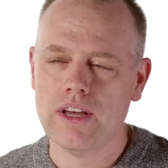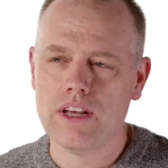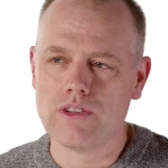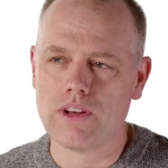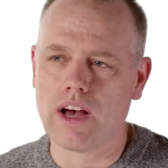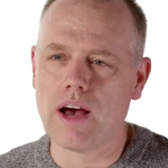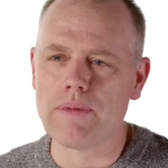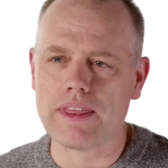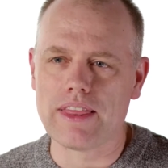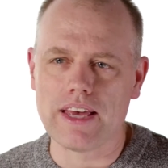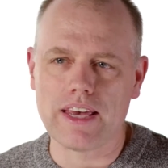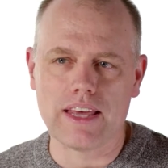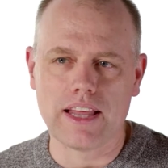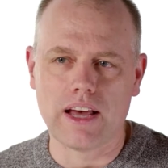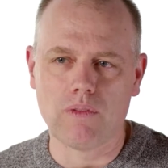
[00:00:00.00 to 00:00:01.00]
So it got me
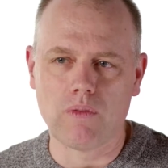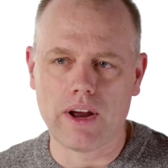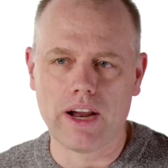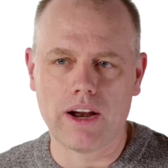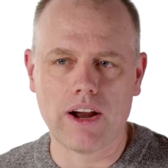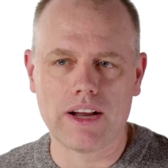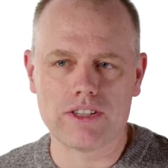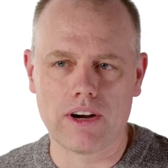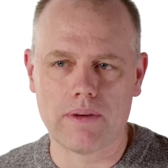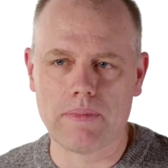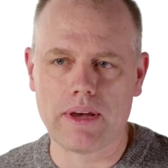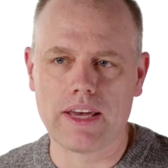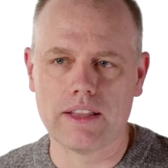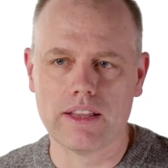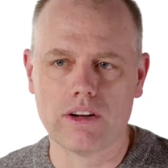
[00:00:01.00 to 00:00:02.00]
thinking that why don't I start
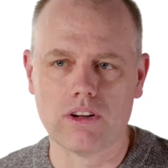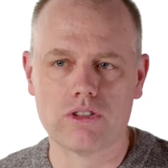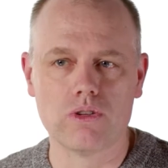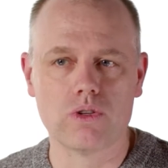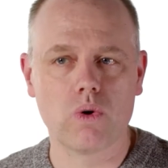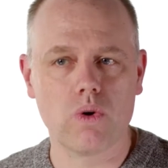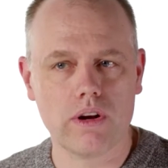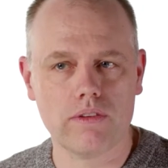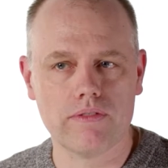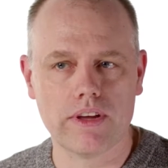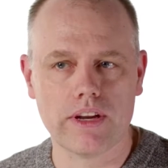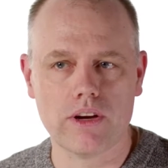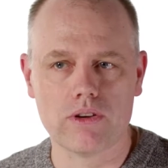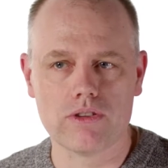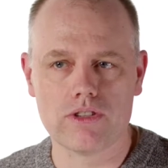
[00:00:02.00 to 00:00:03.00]
making little tutorial
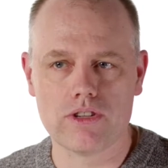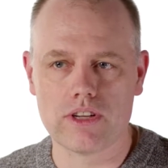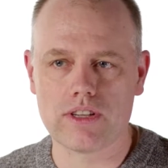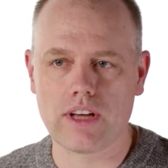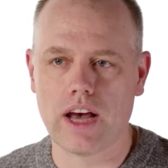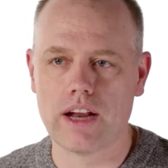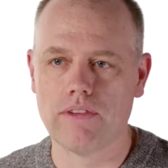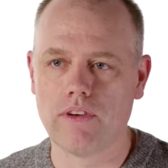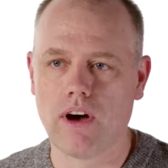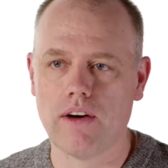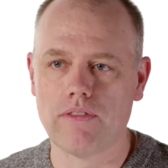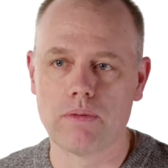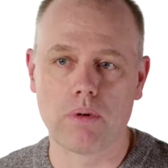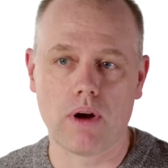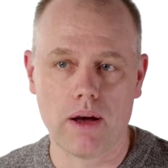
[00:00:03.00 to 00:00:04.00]
videos just kind
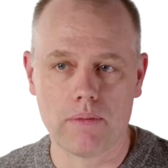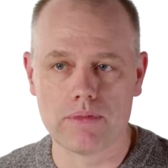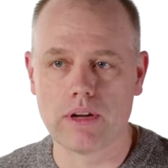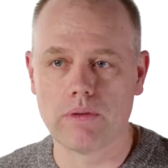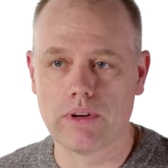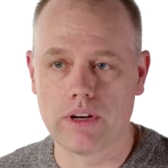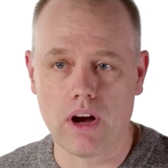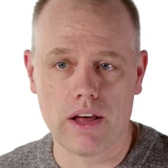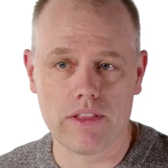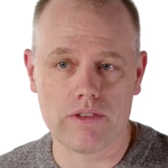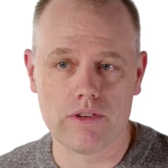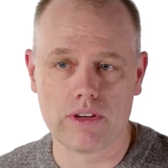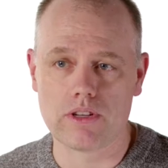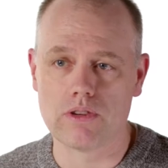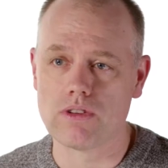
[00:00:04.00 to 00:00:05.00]
of the problems that we'd gone
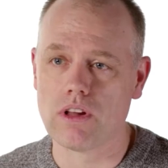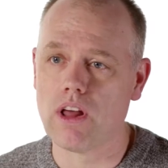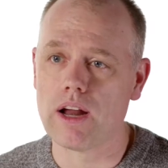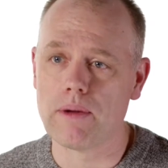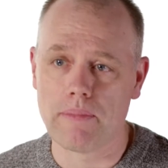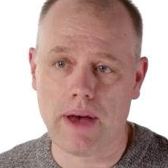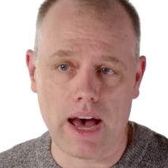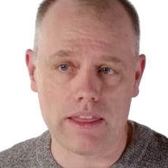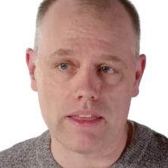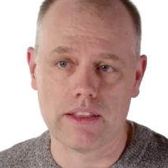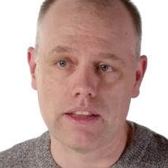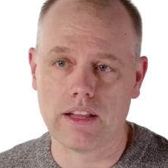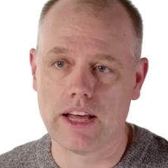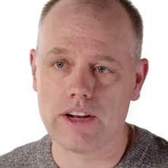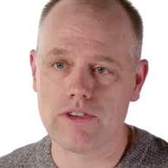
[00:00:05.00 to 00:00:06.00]
through, because there's a lot of math in
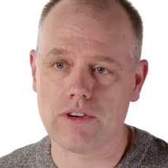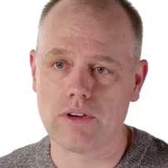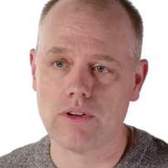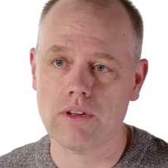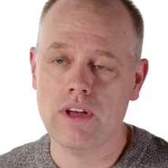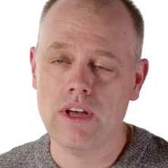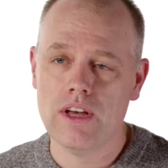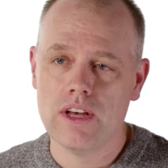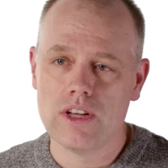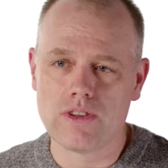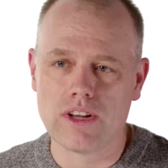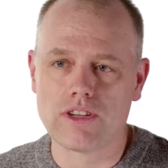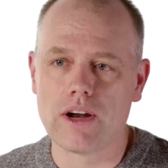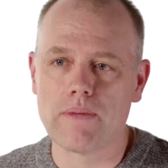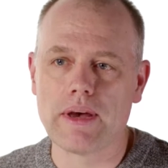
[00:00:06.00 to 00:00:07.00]
the electrical. So
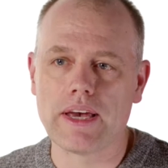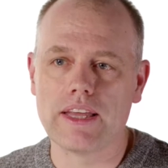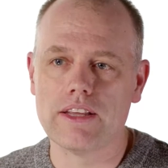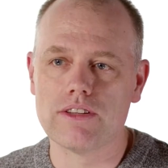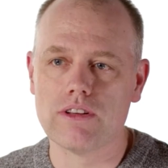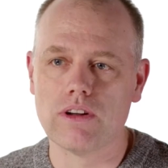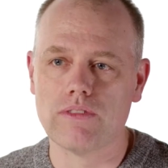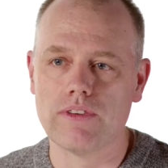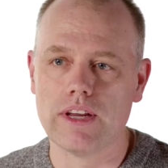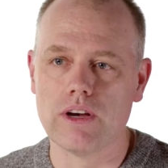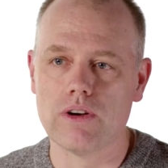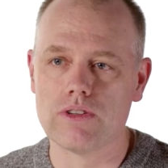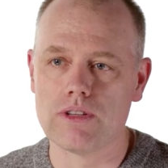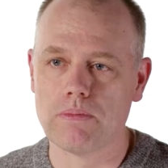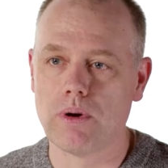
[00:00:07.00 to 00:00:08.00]
I started making these little
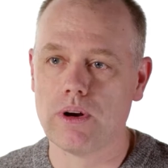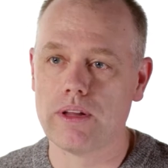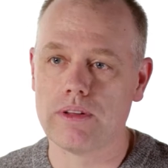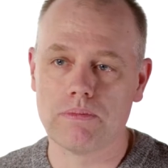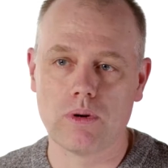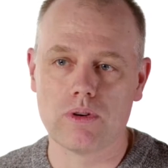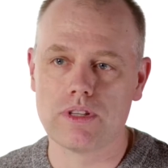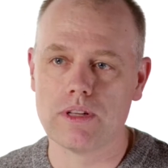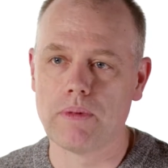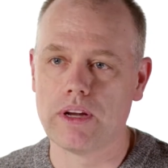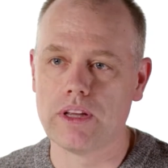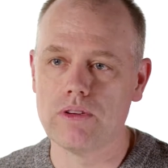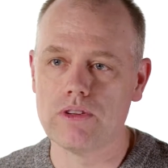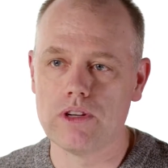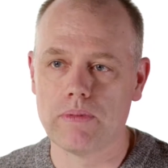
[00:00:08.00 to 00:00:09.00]
videos and posting them on
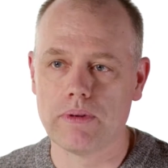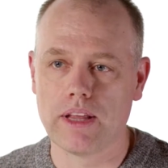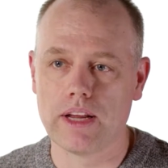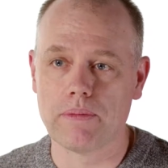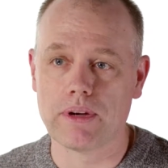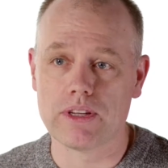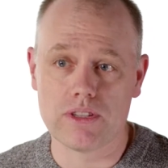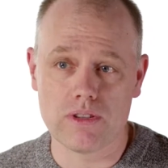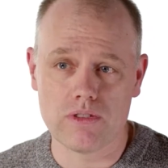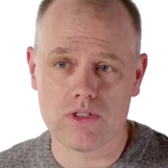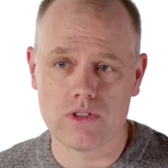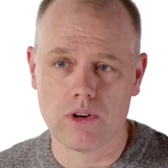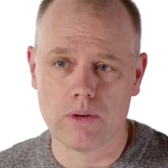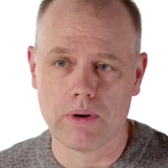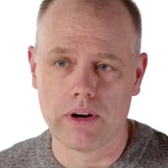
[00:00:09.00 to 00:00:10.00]
YouTube and letting my students
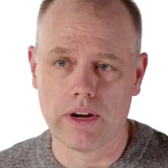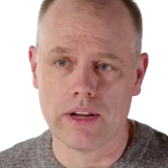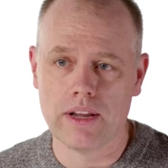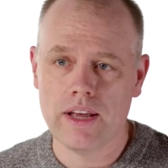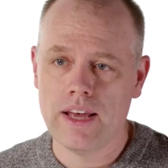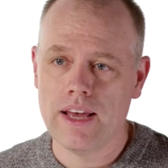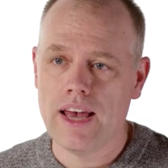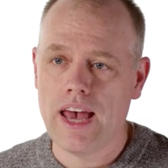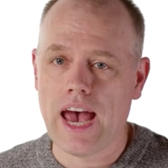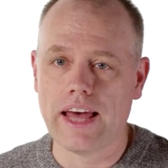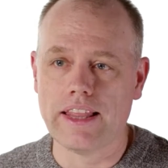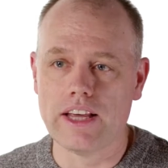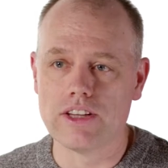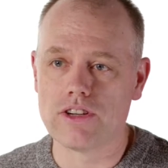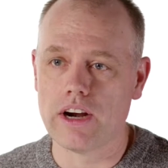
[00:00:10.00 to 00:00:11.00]
know about it.
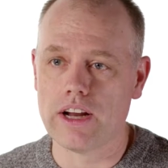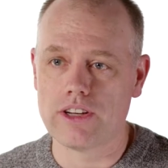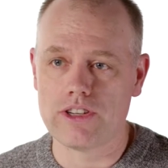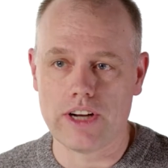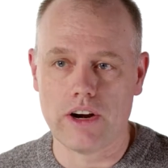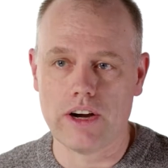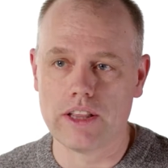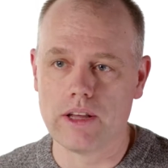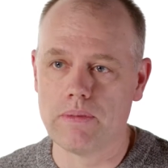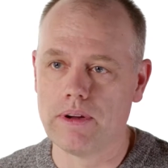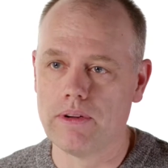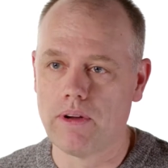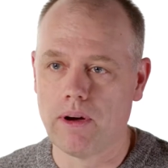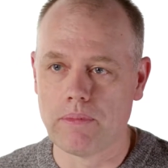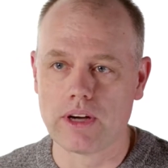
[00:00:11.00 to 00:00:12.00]
And they started sharing them
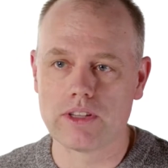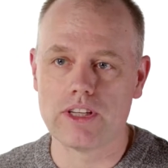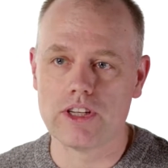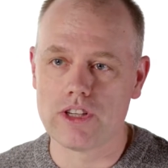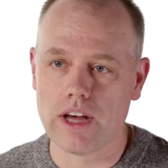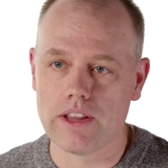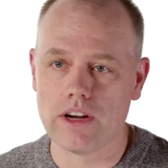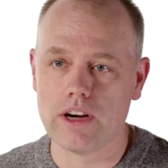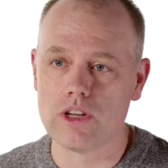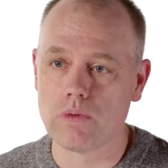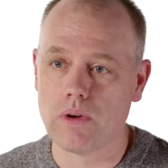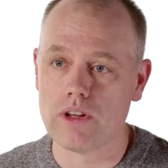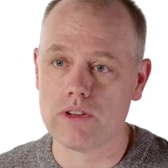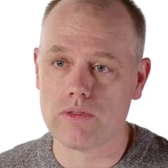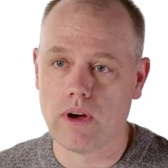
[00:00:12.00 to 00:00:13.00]
amongst each other as
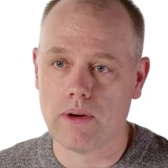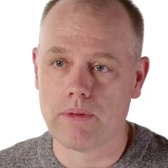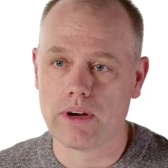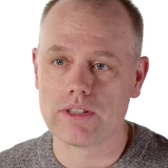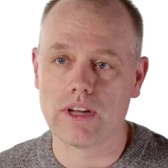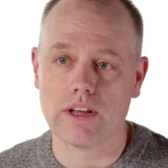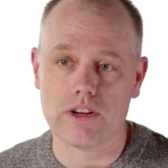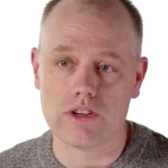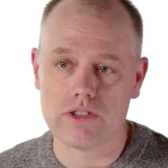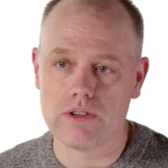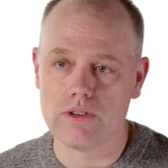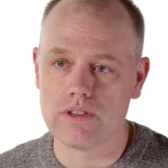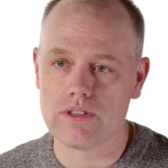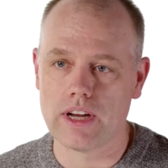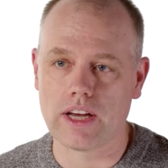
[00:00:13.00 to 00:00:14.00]
well as amongst other
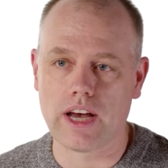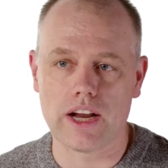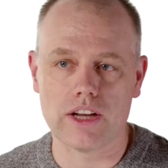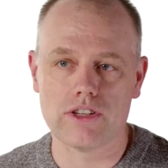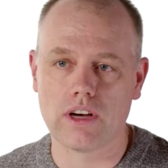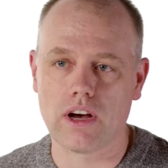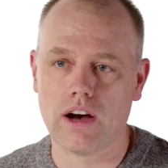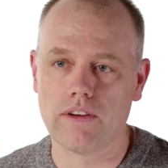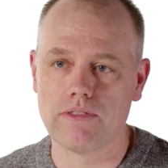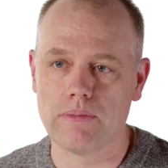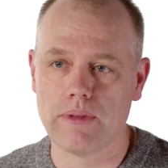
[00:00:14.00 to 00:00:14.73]
students, and it kind of took off from